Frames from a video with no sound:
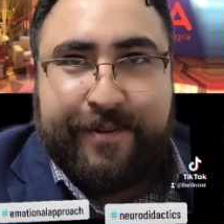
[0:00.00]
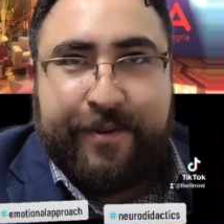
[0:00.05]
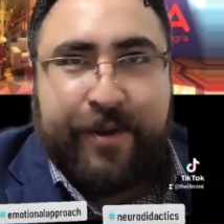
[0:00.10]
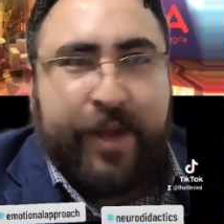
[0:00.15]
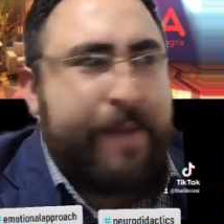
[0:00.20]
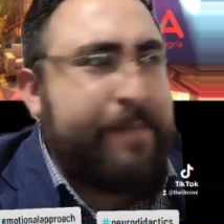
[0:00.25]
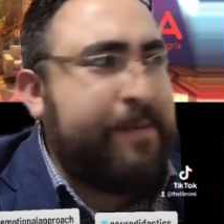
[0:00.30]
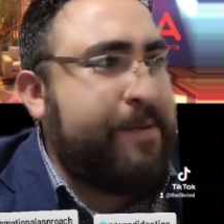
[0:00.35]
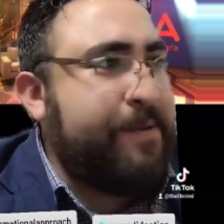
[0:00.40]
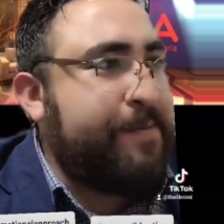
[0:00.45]

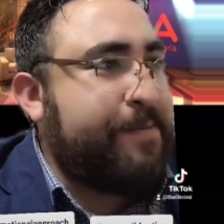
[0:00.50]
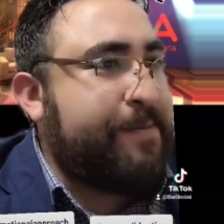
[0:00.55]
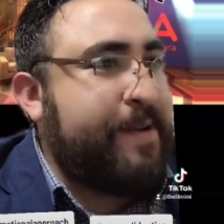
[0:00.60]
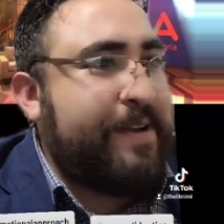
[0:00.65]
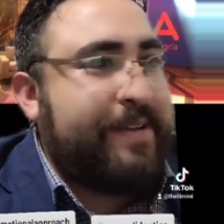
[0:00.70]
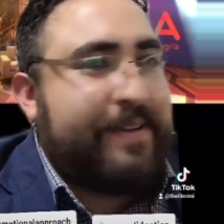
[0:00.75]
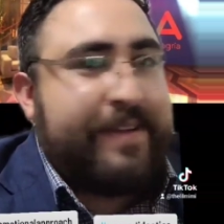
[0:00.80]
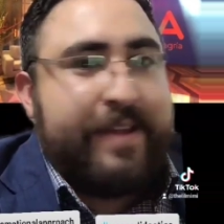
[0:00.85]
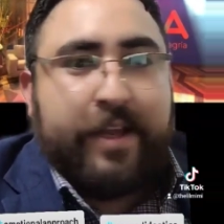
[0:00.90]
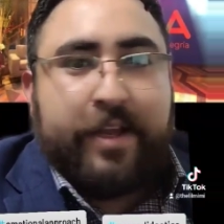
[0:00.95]
You have to
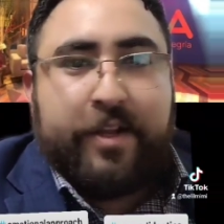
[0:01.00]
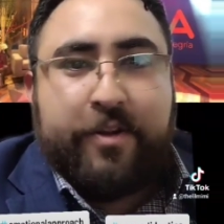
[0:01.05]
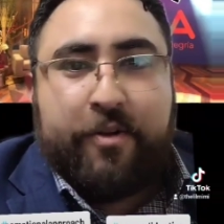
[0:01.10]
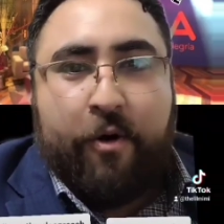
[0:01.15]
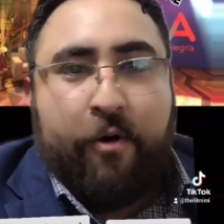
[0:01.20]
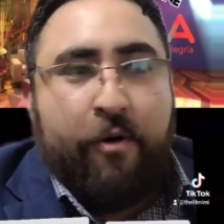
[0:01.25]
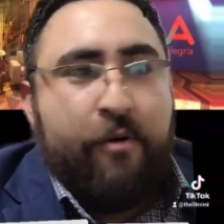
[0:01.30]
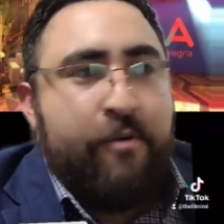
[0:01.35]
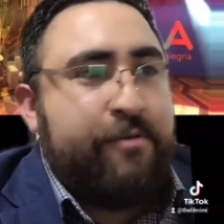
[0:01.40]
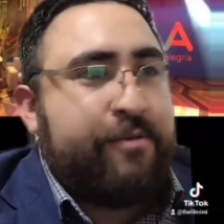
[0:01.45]
take
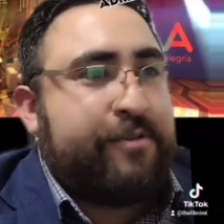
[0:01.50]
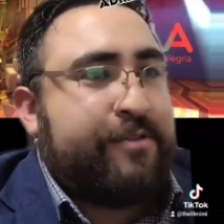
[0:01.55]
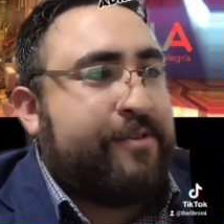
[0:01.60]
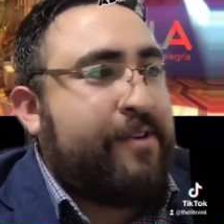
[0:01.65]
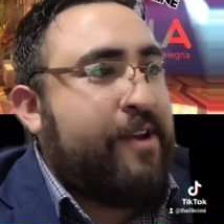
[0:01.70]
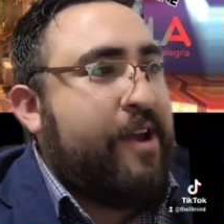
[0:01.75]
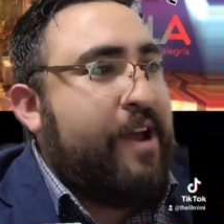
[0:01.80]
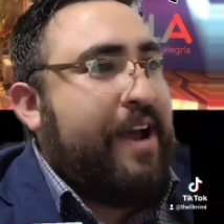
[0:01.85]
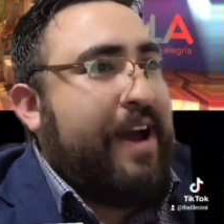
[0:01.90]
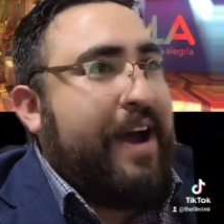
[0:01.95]

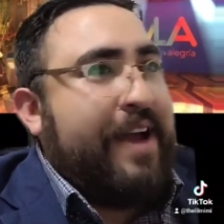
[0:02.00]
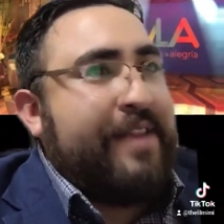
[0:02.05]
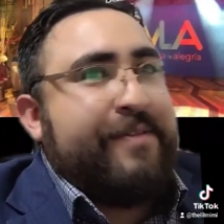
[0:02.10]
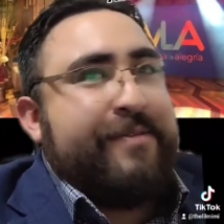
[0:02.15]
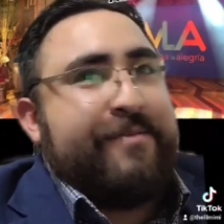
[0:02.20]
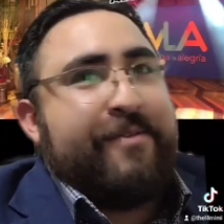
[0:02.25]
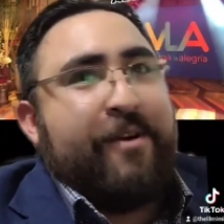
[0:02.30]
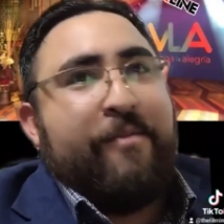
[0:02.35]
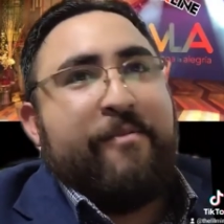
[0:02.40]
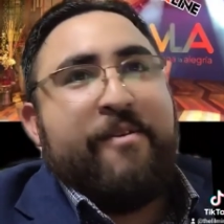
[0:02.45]
notes. I
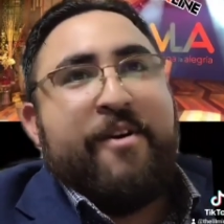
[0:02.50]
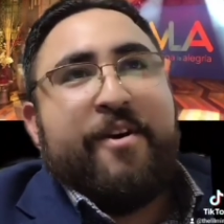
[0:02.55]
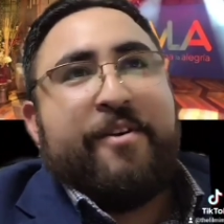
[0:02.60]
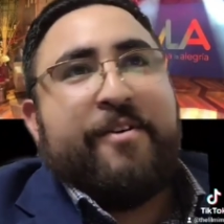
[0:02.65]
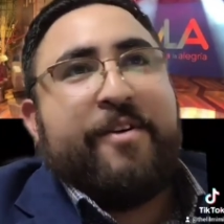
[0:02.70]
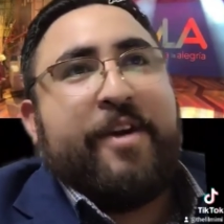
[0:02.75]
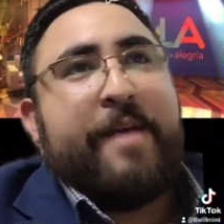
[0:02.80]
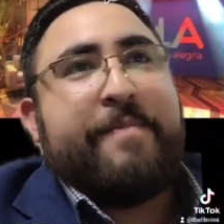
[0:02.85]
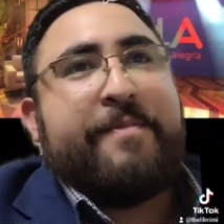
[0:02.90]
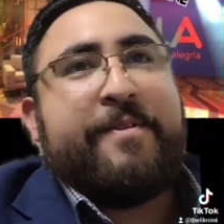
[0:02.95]
don't know.
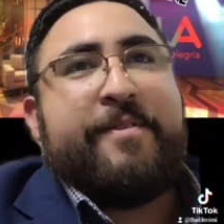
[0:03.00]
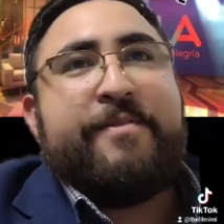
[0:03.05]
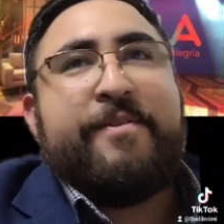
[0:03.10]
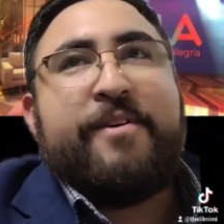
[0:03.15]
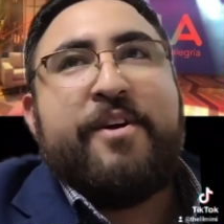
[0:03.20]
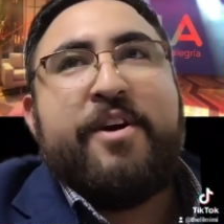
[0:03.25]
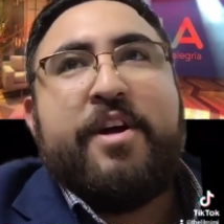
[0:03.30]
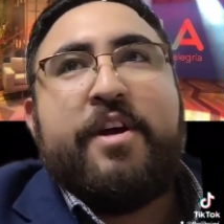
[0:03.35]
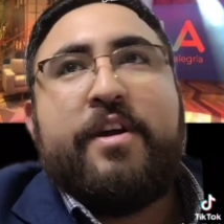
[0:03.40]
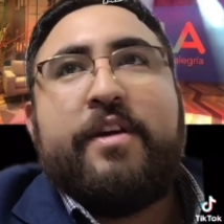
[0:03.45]
You have
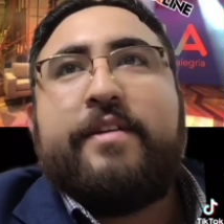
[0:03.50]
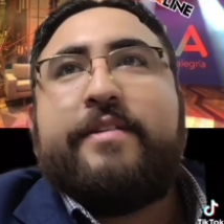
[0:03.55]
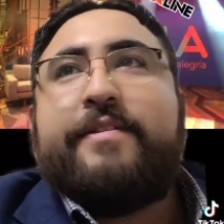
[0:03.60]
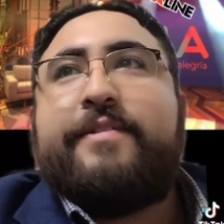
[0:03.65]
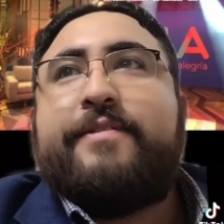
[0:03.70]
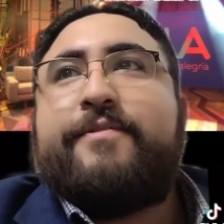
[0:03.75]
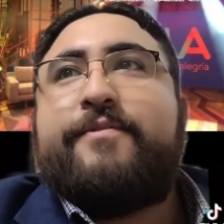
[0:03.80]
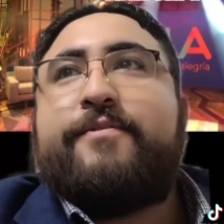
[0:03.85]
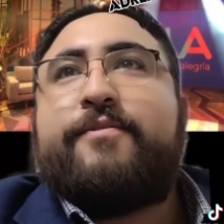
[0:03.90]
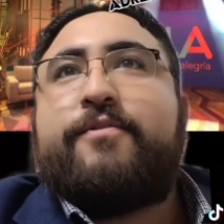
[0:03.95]
to
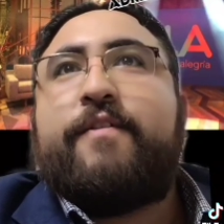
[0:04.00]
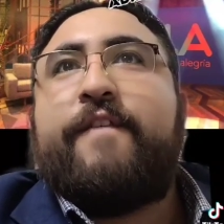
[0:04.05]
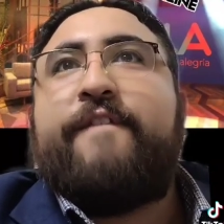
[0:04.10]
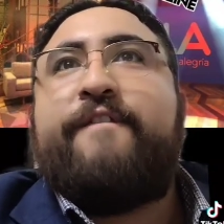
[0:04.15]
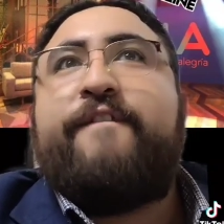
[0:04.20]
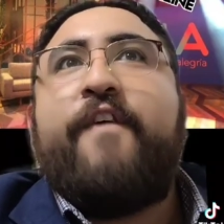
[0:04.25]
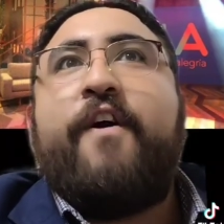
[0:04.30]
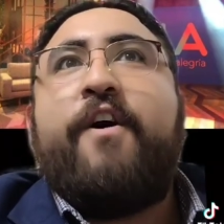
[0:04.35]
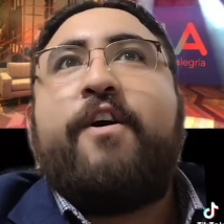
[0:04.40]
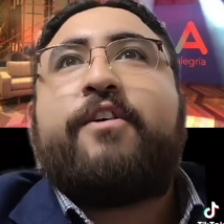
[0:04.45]

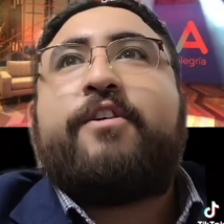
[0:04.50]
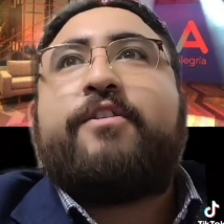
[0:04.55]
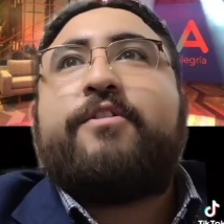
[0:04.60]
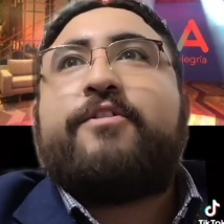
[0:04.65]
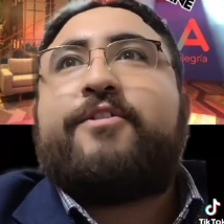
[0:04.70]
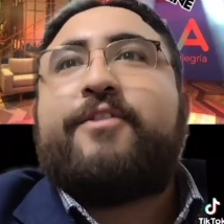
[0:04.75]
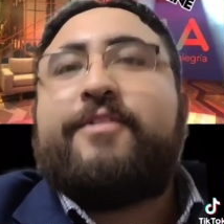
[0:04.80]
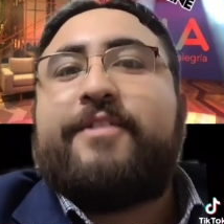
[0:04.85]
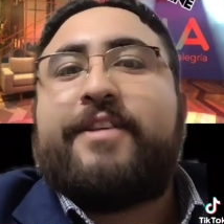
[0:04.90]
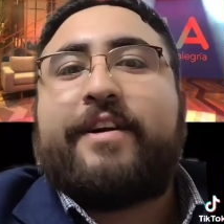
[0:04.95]

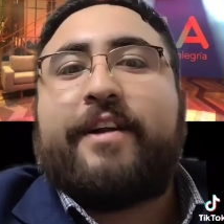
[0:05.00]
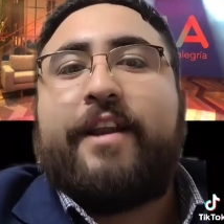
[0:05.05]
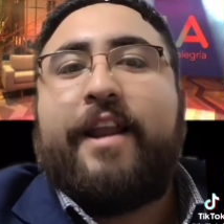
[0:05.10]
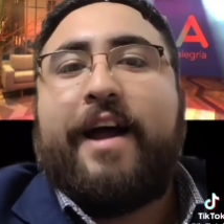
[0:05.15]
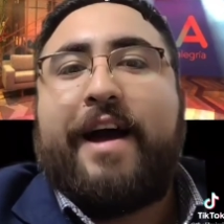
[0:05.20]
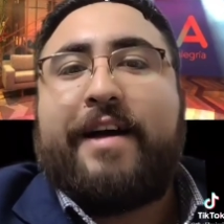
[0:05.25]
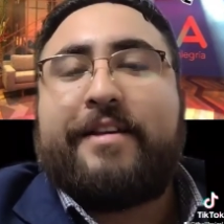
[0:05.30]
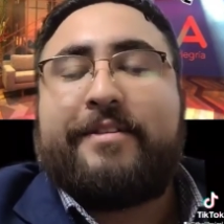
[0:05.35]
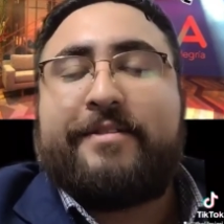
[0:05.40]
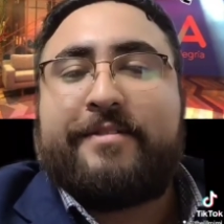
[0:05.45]
focus on the
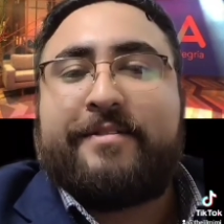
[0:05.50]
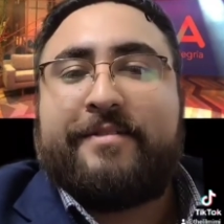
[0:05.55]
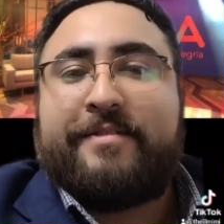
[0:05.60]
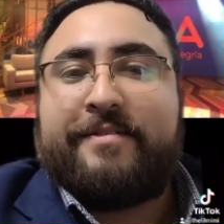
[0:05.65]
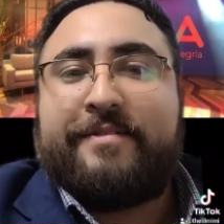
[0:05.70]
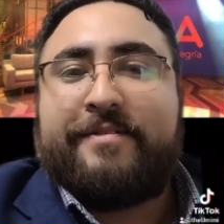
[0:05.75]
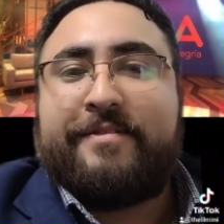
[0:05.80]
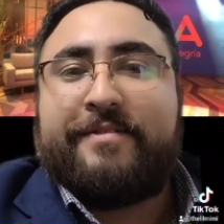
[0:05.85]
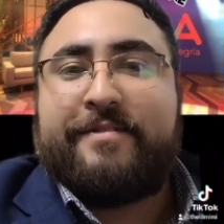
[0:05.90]
class.